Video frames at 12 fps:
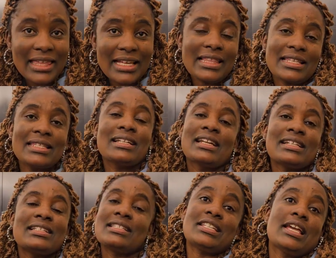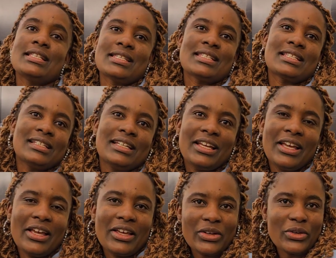I think the secret is chess.
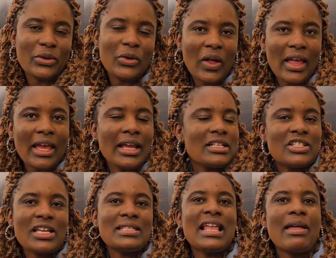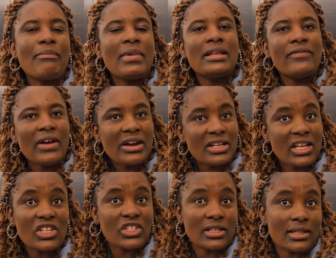You know, in chess, there are many
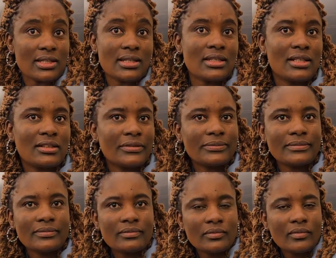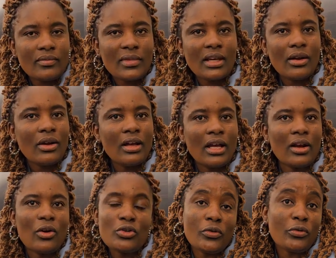variations,
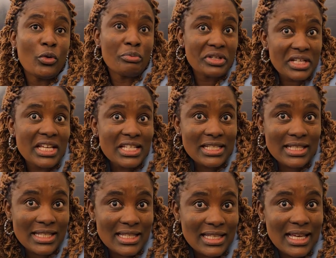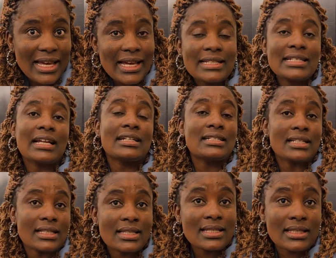a lot of combinations,
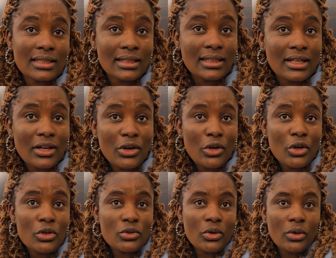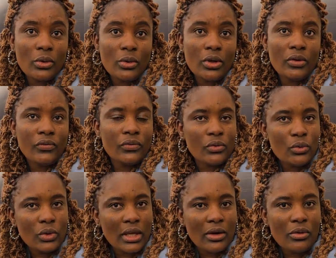tactics. So if
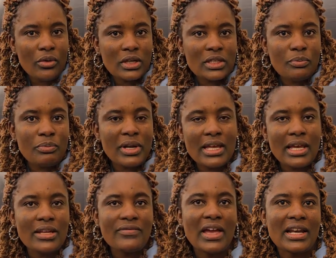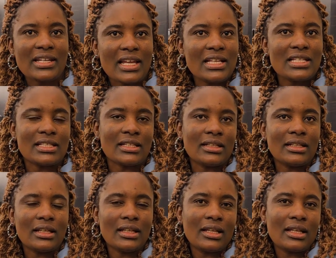you cannot play any
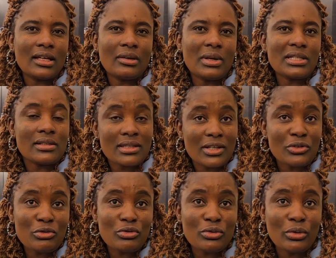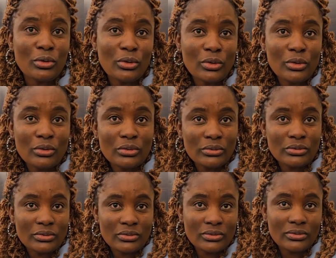variation, what else can you do?
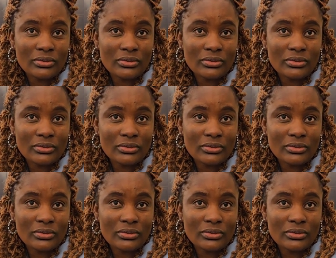Right.